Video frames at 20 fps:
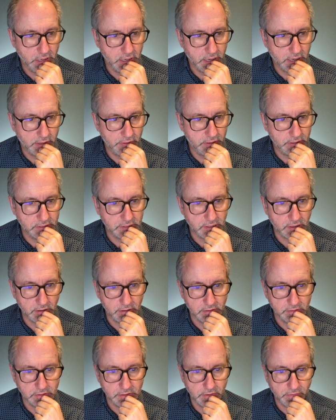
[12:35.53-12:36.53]
And then
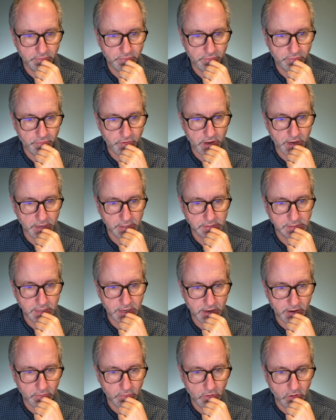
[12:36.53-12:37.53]
titles and effects,
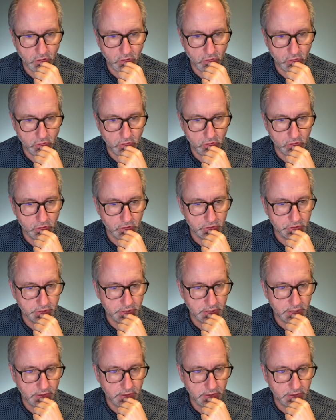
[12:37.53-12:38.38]
how long the